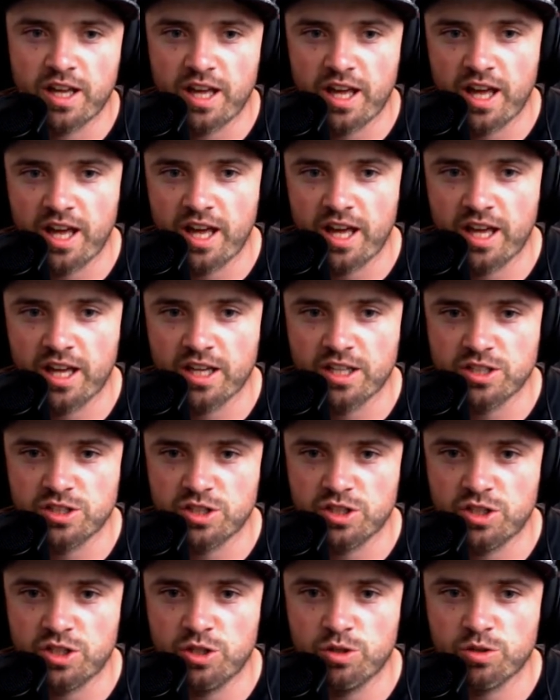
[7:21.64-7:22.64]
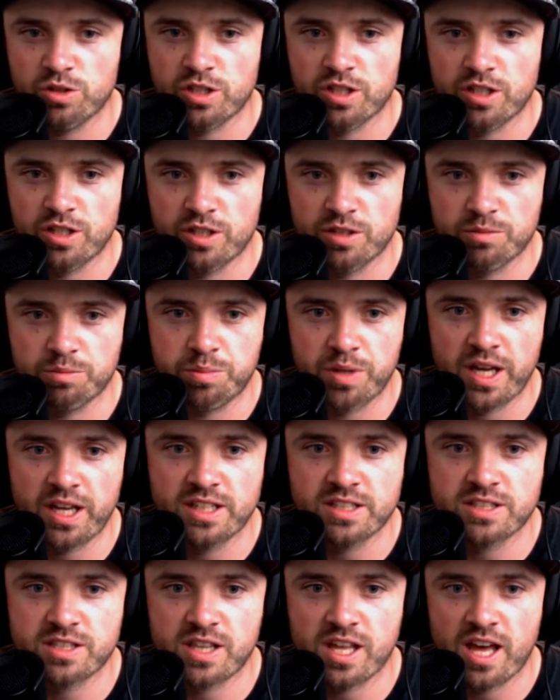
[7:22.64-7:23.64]
and you can
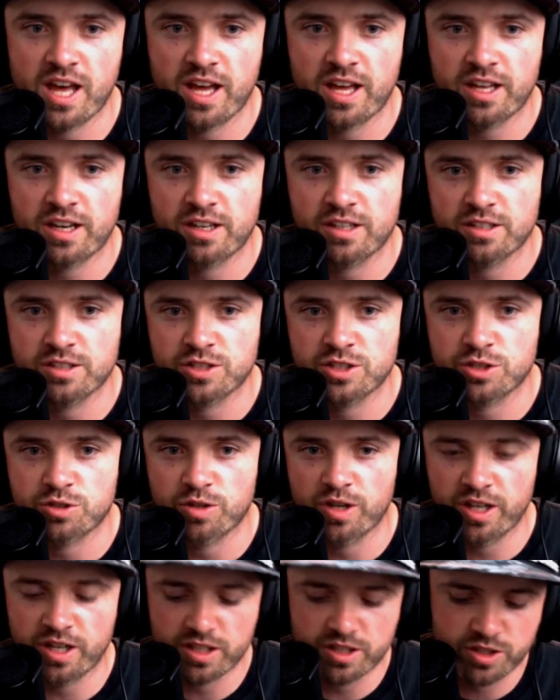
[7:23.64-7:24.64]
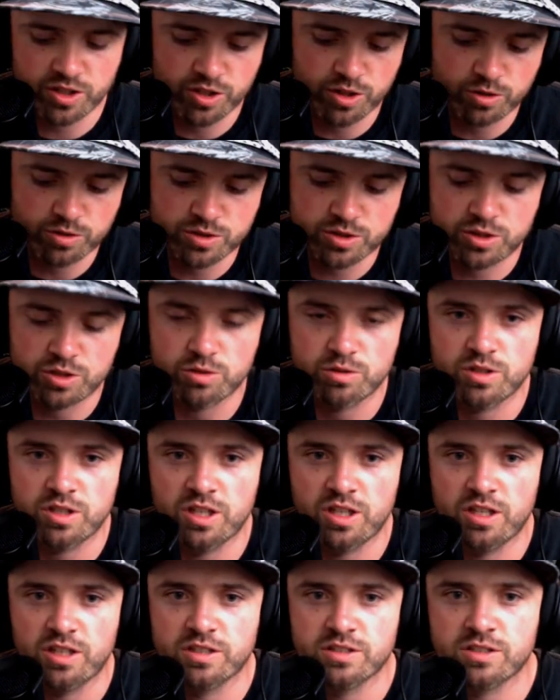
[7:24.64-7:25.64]
paste that straight into those two
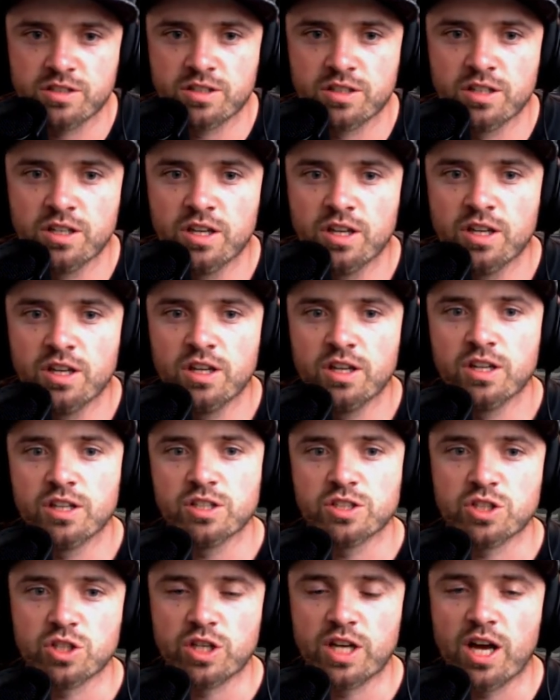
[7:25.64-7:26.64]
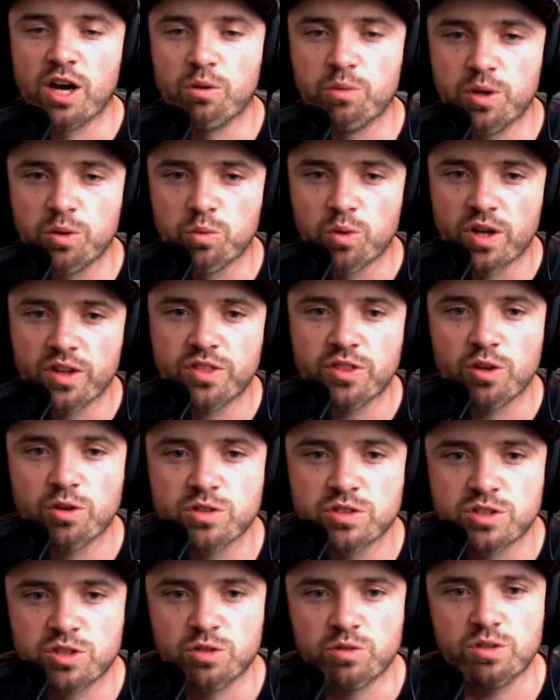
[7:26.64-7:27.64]
keys. So now we want
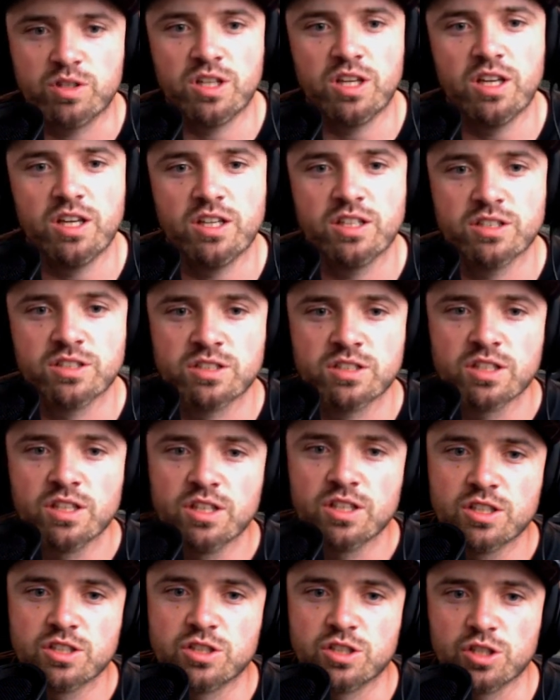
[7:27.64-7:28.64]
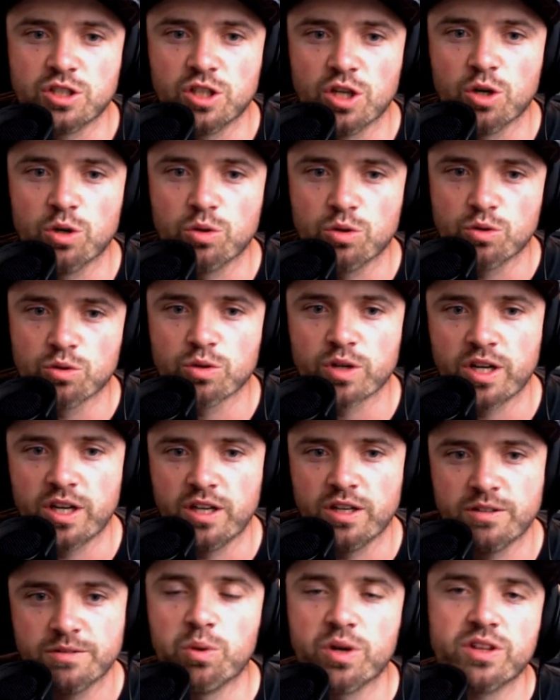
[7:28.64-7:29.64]
those two keys to go
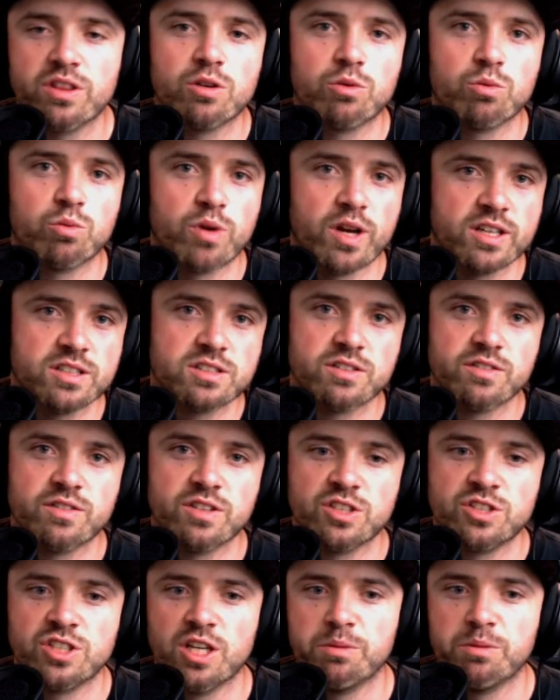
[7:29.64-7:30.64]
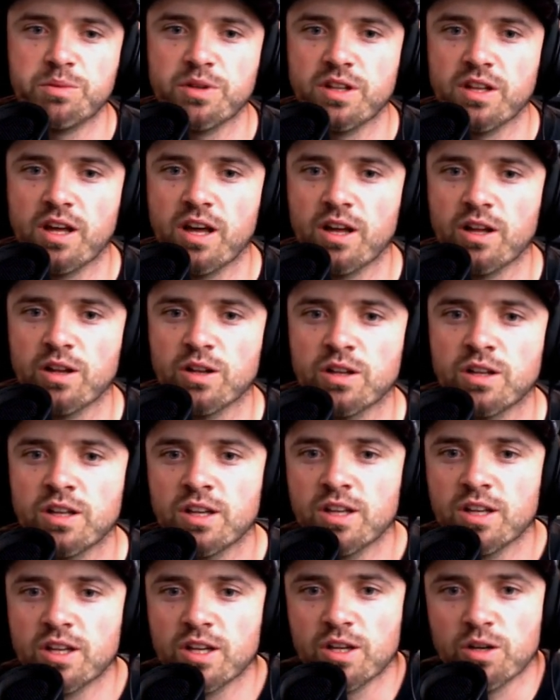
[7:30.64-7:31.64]
green. The rest of the shape of the L,
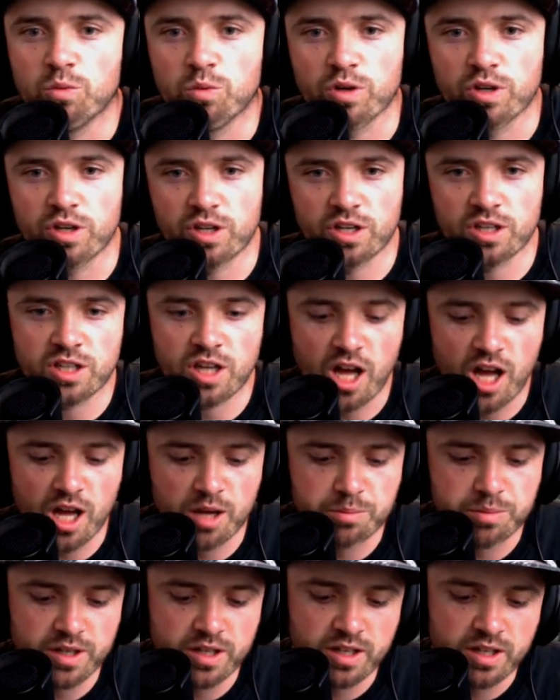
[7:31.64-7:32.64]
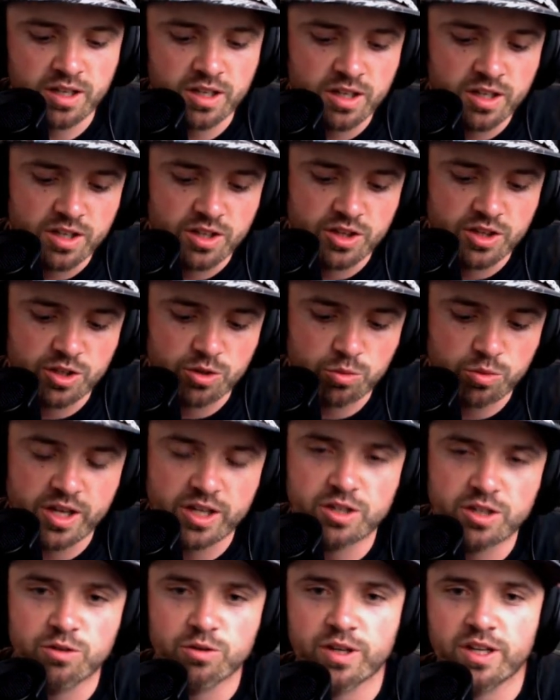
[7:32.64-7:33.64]
we're going to copy the
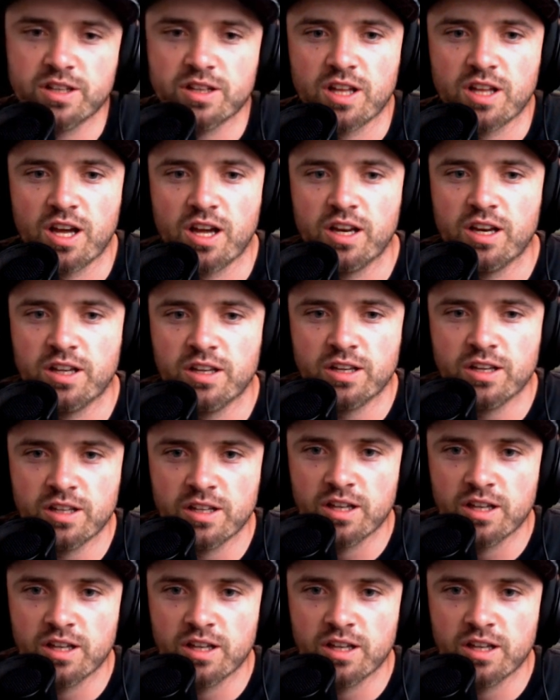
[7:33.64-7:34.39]
red green lighting